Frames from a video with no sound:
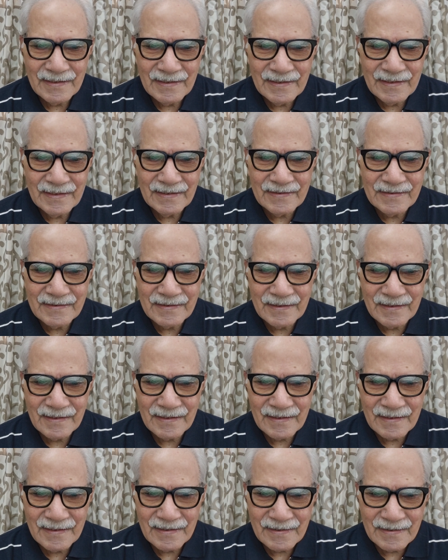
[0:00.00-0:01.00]
Each
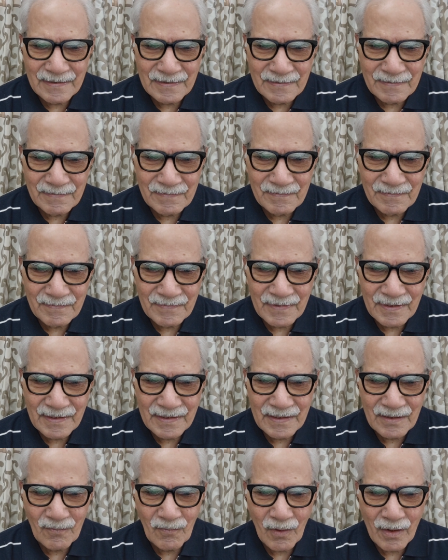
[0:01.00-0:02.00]

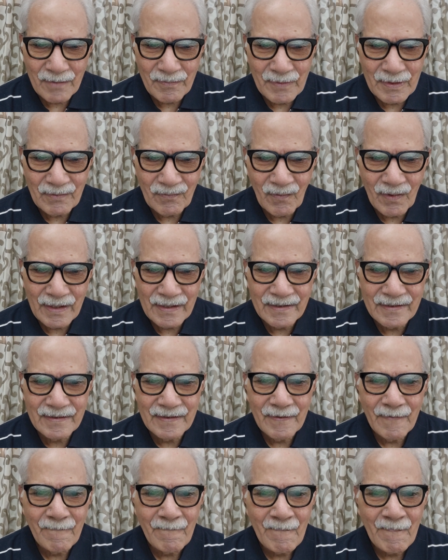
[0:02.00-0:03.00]
requirement
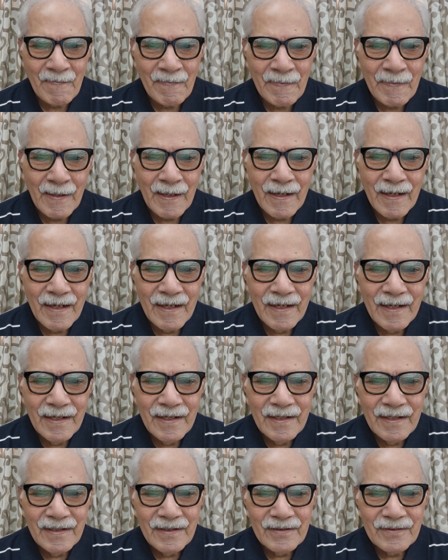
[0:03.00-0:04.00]
wise.
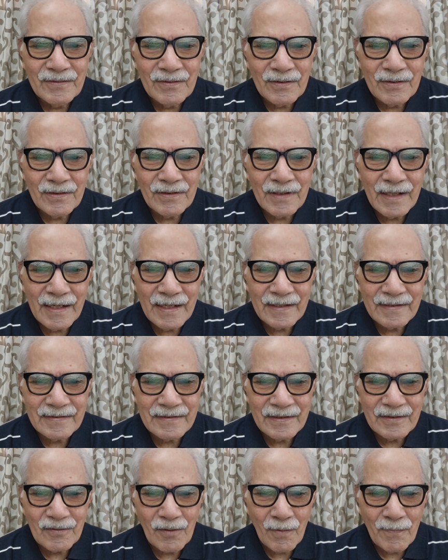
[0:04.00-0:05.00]
So as
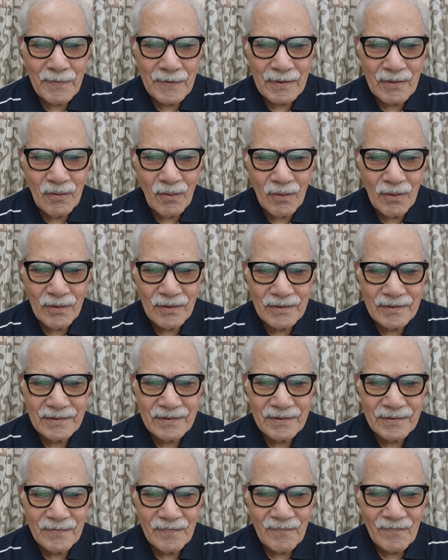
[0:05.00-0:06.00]
the topic
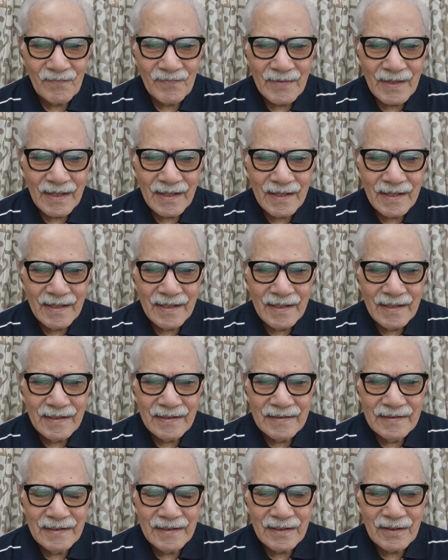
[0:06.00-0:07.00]
goes,
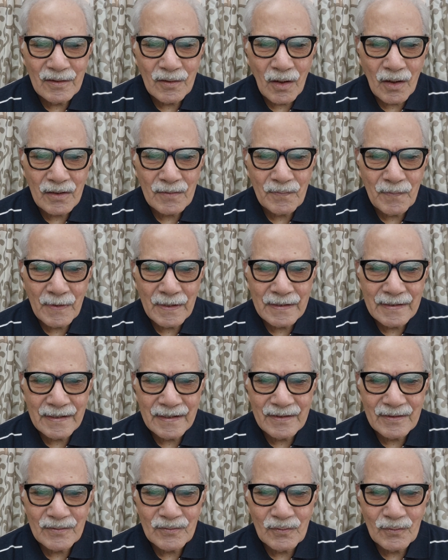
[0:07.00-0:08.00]
the clause
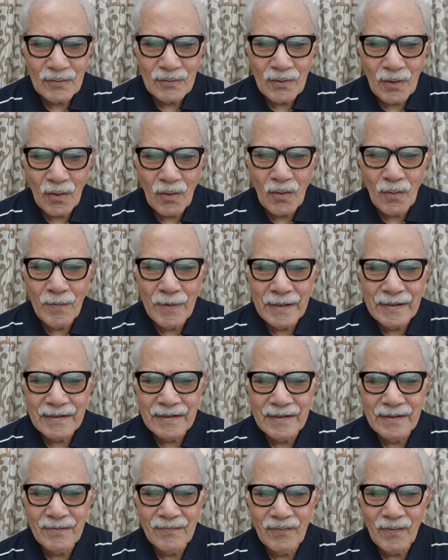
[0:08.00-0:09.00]
pertains to
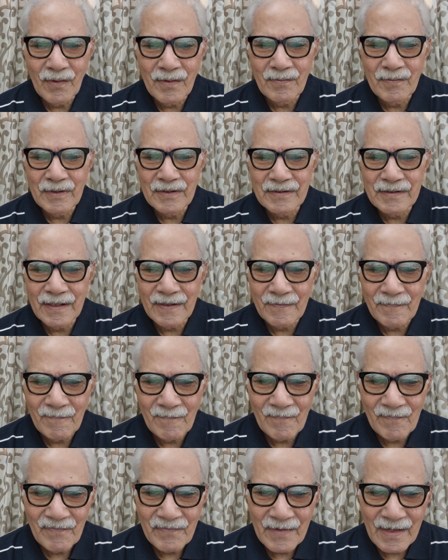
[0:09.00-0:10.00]
documented information.
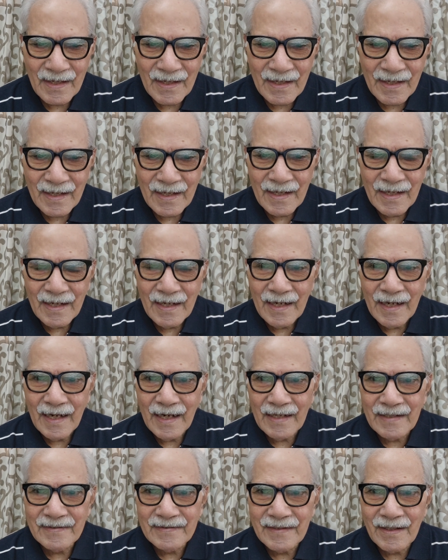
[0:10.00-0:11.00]

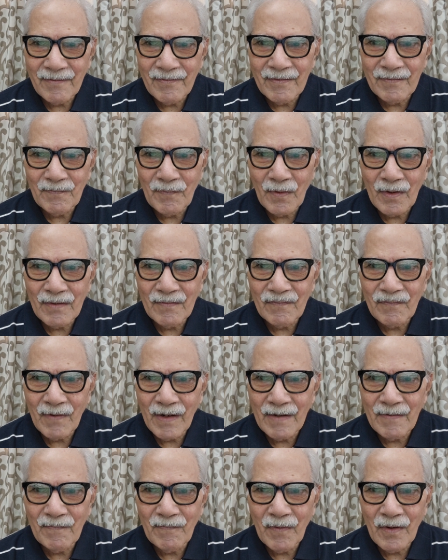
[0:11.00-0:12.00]
And
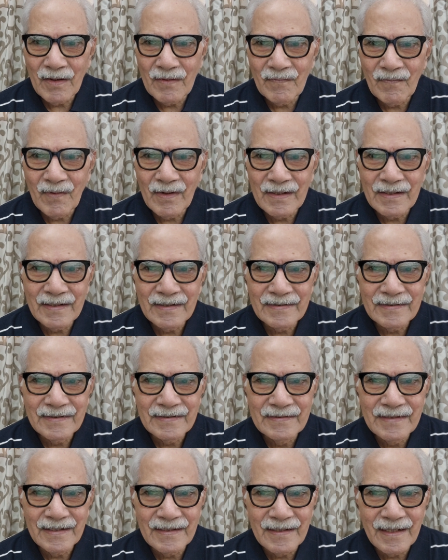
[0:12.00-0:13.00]
7.5.1 is the
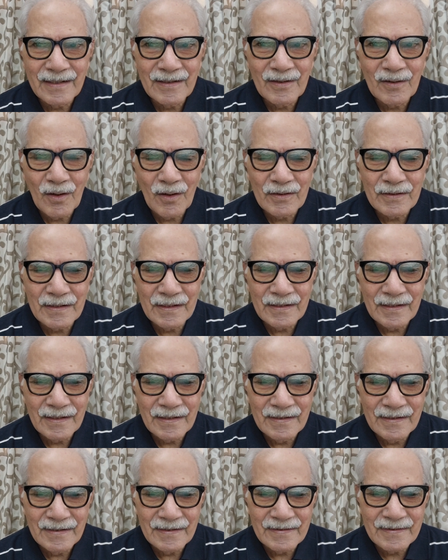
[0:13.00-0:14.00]
general clause
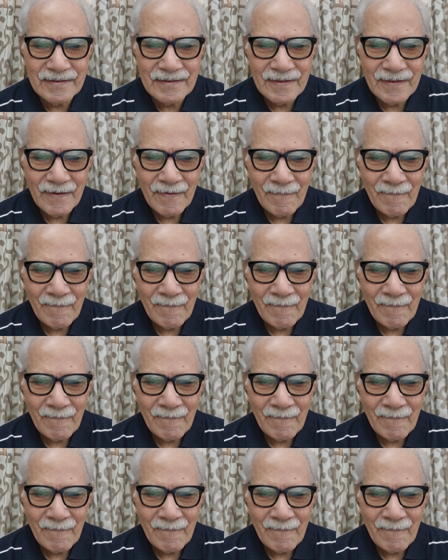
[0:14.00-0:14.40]
under this,